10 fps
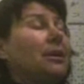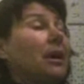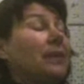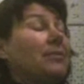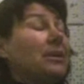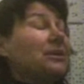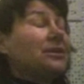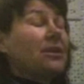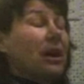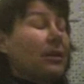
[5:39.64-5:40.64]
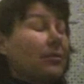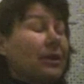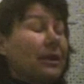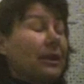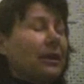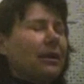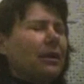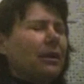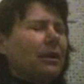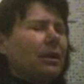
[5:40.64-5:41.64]
I met Scott, I'm thinking in
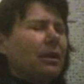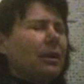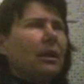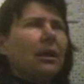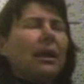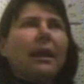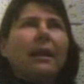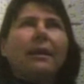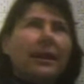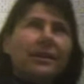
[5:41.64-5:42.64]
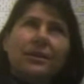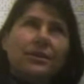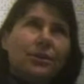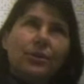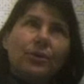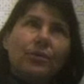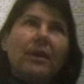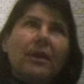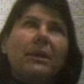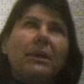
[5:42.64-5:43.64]
92
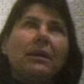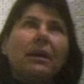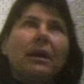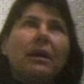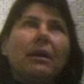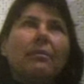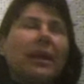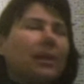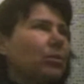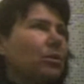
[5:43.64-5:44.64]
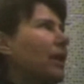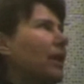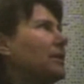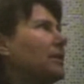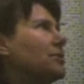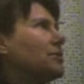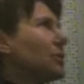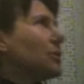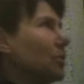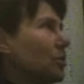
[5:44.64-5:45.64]
maybe, April of
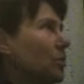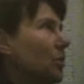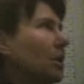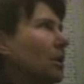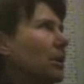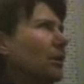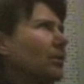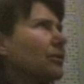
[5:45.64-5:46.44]
92. It was